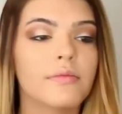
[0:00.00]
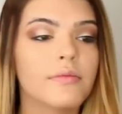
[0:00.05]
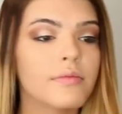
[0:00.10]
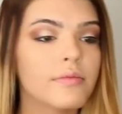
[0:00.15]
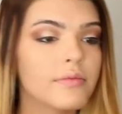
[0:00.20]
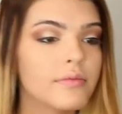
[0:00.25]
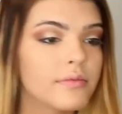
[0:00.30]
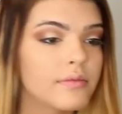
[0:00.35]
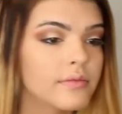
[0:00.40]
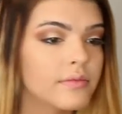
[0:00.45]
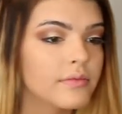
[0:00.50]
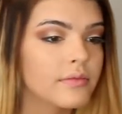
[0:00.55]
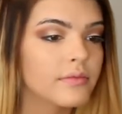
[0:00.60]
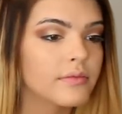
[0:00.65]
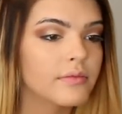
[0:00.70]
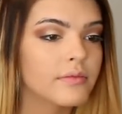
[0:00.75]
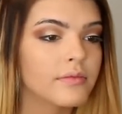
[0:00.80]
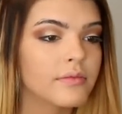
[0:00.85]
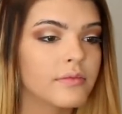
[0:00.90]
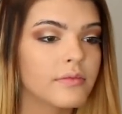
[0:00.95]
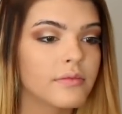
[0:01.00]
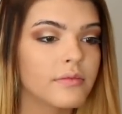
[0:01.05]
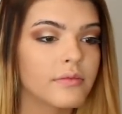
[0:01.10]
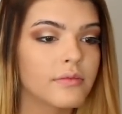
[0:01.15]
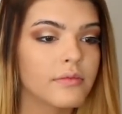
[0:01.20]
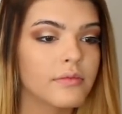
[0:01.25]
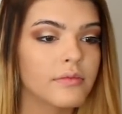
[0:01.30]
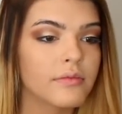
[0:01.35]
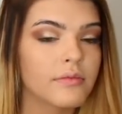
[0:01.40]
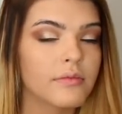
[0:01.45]

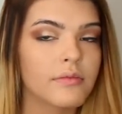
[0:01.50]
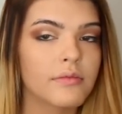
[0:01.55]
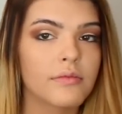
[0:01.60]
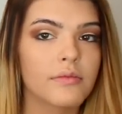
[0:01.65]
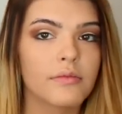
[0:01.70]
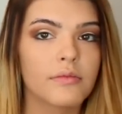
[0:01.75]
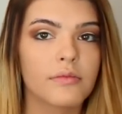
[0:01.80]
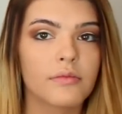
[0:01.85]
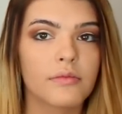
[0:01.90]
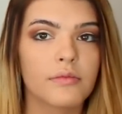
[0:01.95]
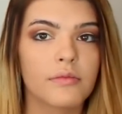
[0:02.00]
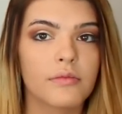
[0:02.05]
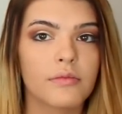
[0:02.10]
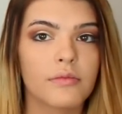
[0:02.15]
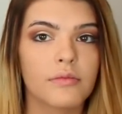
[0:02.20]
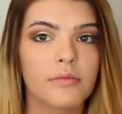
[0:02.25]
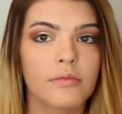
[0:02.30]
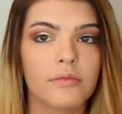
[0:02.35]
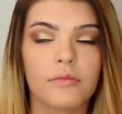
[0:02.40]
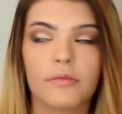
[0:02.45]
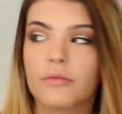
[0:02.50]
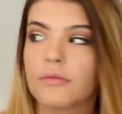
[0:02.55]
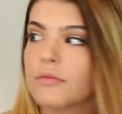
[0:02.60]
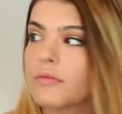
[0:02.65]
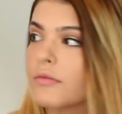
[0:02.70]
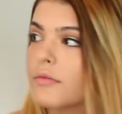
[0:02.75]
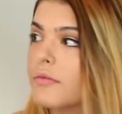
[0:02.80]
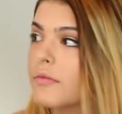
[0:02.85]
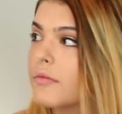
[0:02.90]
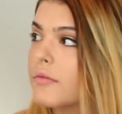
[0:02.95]

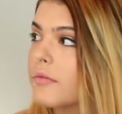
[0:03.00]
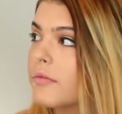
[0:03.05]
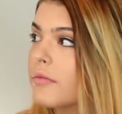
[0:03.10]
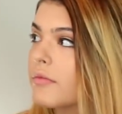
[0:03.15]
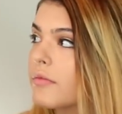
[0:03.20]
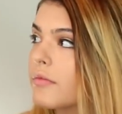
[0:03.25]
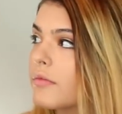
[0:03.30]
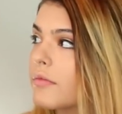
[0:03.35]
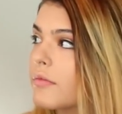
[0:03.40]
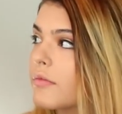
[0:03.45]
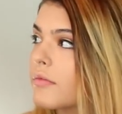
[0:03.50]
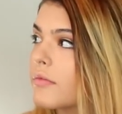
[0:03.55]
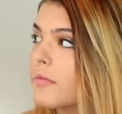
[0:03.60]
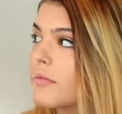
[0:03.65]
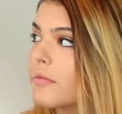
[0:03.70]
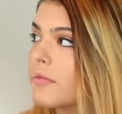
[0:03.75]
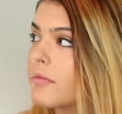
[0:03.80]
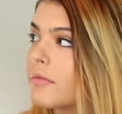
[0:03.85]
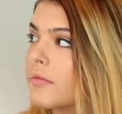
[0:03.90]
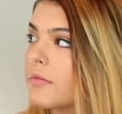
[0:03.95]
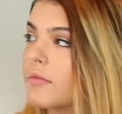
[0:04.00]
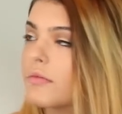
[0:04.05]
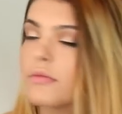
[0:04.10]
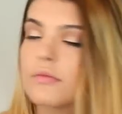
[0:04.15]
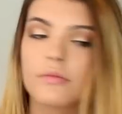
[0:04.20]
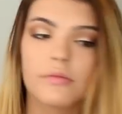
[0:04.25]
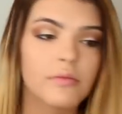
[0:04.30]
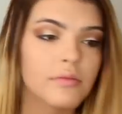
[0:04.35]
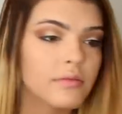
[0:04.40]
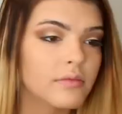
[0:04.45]

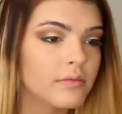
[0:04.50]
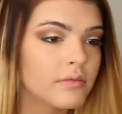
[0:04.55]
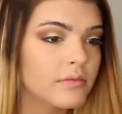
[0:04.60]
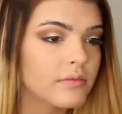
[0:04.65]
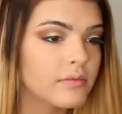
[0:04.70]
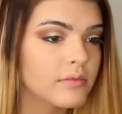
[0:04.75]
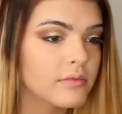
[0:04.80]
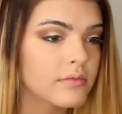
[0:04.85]
The person shown says nothing.